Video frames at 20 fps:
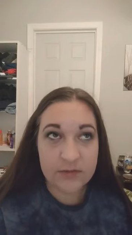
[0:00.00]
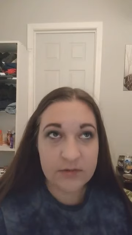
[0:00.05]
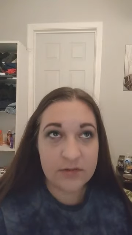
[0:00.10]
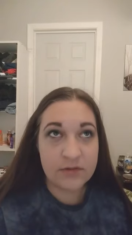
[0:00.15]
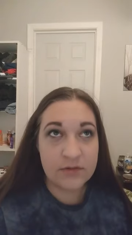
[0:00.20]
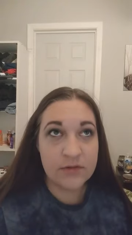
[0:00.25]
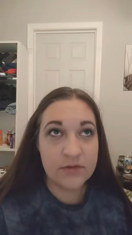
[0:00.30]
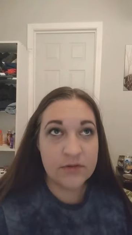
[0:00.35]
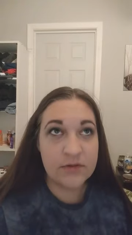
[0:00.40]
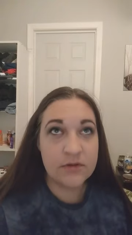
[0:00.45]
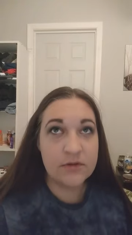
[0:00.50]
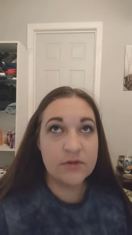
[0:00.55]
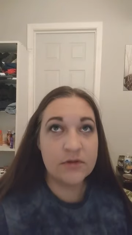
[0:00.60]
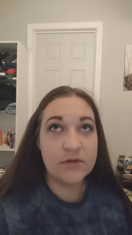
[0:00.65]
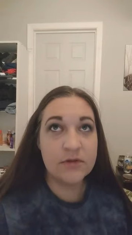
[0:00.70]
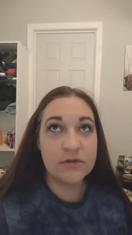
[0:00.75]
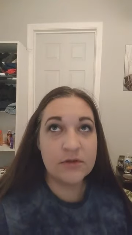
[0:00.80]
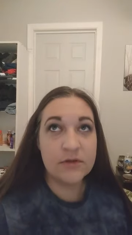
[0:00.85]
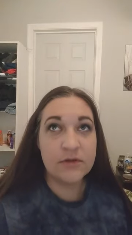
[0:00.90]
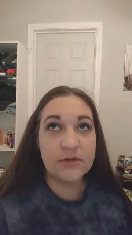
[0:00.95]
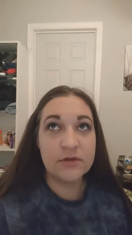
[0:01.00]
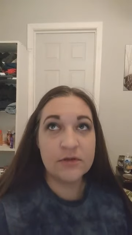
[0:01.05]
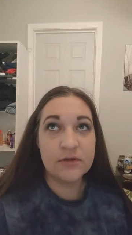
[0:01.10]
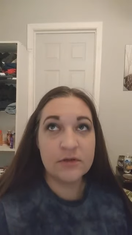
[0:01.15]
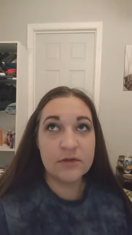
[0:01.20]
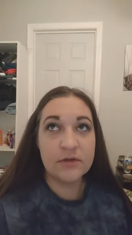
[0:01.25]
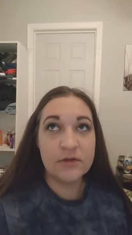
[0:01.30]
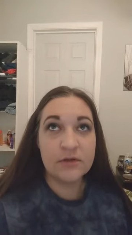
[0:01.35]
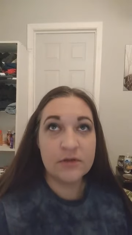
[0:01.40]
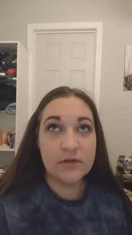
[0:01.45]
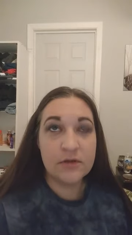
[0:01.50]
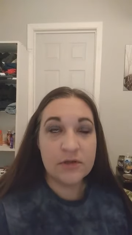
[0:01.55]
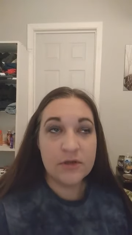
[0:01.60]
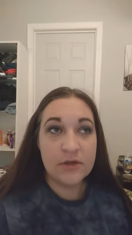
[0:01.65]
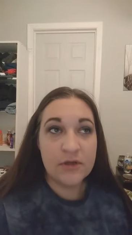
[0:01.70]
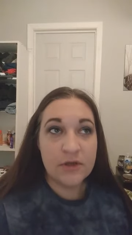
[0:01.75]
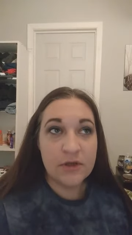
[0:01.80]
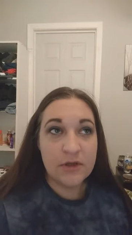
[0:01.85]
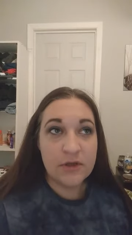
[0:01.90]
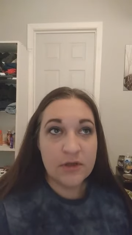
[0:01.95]

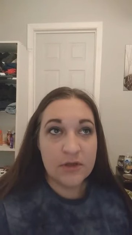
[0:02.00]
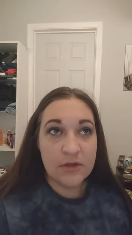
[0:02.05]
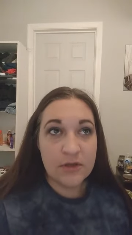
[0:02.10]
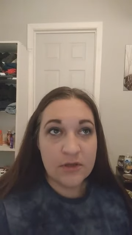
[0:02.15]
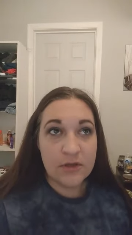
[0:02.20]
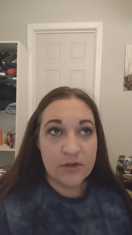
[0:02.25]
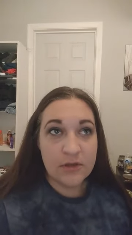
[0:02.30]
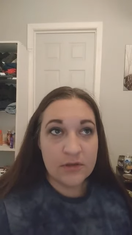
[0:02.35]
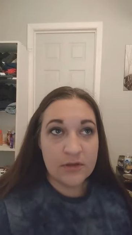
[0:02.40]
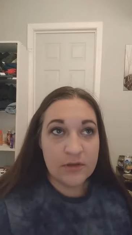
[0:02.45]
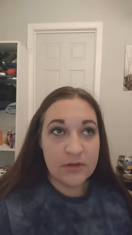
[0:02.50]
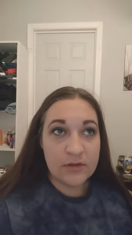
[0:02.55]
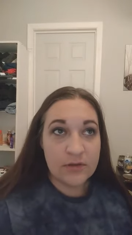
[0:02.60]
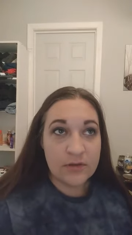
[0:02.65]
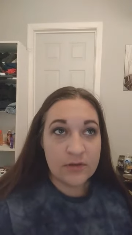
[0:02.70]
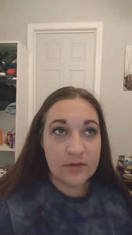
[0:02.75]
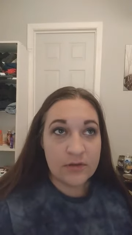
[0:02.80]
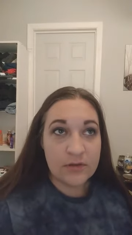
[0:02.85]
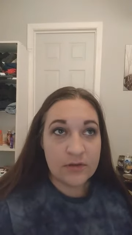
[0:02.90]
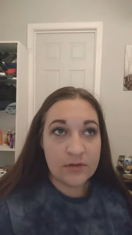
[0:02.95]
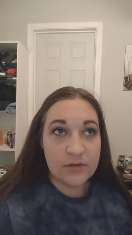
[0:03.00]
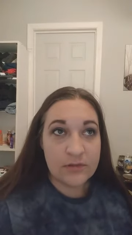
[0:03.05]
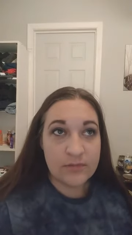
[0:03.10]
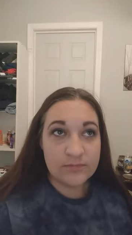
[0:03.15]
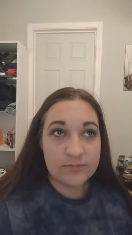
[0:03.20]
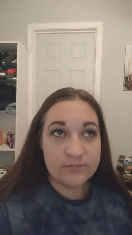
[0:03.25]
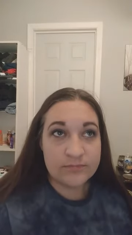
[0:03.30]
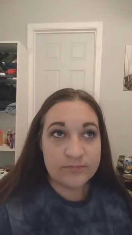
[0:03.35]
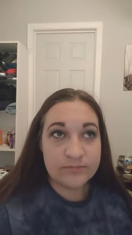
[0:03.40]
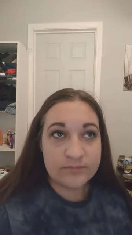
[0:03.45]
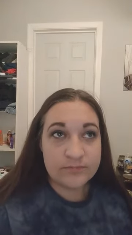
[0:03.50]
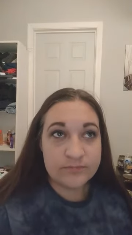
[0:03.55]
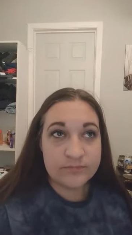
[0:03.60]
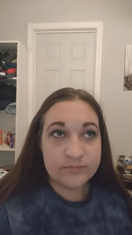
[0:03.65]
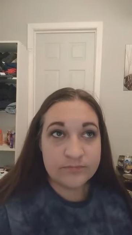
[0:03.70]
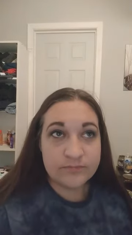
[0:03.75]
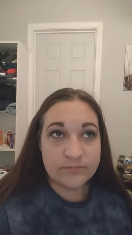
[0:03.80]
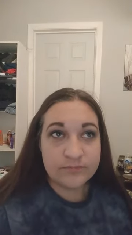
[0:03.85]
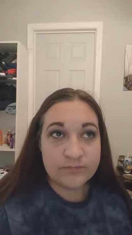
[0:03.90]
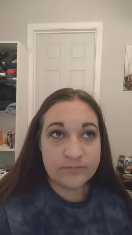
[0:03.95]

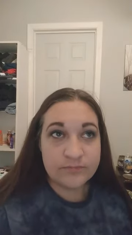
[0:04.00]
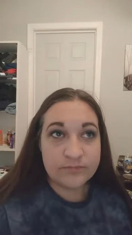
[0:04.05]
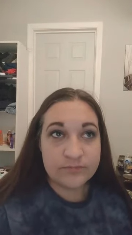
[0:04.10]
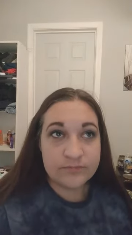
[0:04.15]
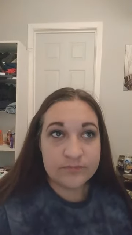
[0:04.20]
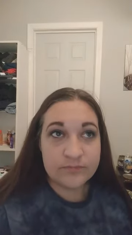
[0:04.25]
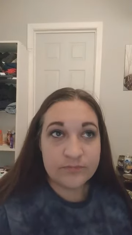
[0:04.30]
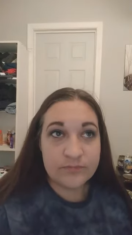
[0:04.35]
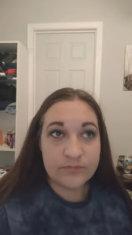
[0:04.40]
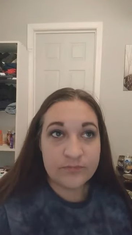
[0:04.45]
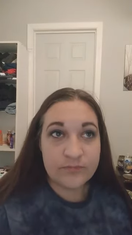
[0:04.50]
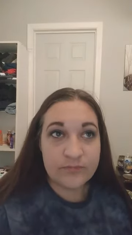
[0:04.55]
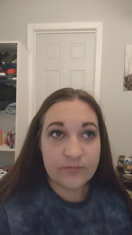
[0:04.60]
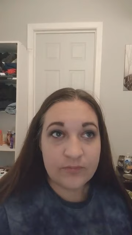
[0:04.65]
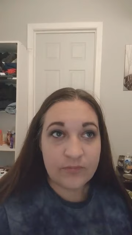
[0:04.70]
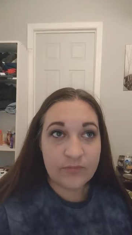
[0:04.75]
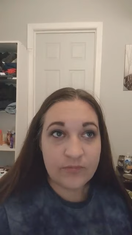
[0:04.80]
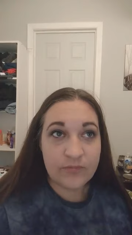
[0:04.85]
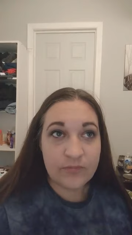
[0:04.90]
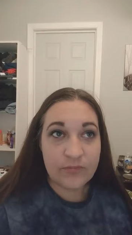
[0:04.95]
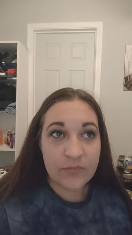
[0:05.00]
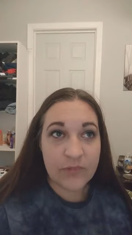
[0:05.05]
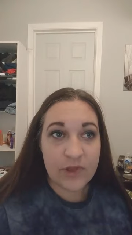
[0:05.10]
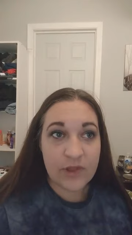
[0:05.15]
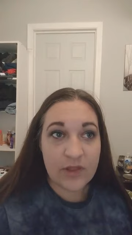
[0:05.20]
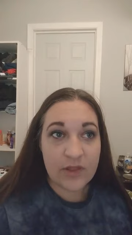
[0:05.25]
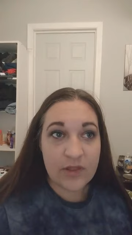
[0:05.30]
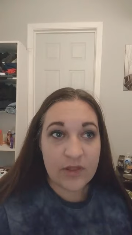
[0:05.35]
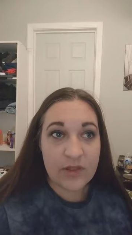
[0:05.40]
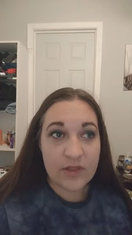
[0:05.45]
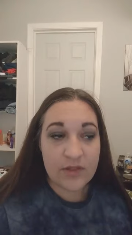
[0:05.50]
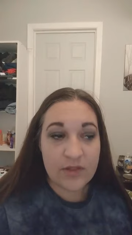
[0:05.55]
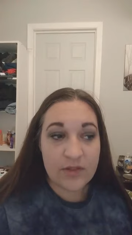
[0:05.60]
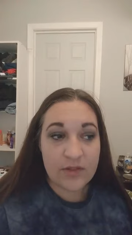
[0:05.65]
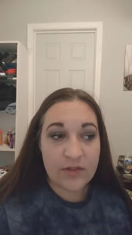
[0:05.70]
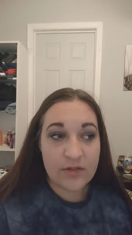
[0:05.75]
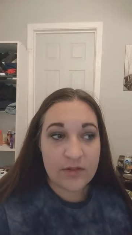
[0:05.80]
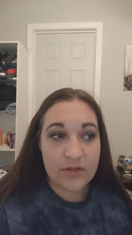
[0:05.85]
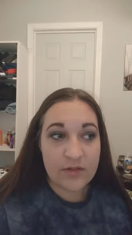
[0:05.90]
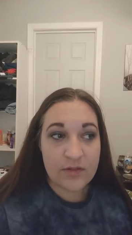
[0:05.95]

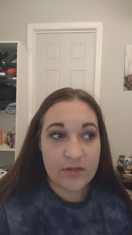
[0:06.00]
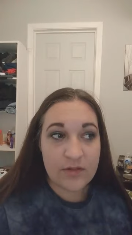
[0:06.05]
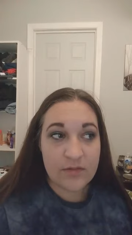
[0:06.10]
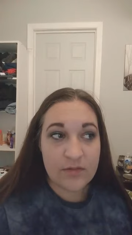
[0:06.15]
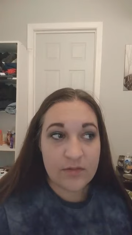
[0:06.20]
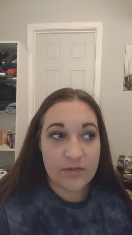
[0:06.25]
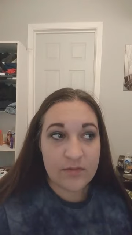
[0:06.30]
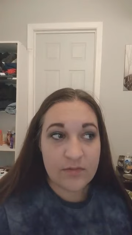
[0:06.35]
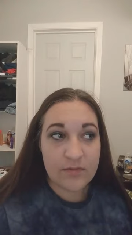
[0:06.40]
(silence)